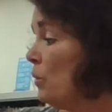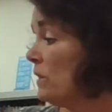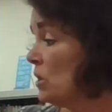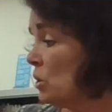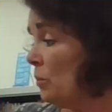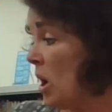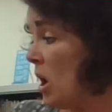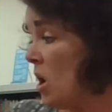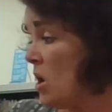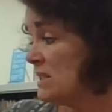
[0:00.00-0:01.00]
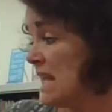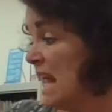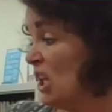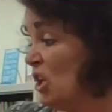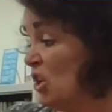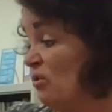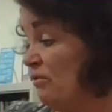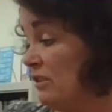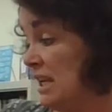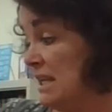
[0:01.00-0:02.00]
with little paws and
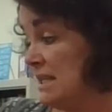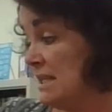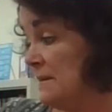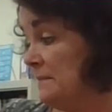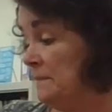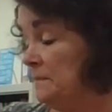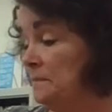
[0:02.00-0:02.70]
little feet,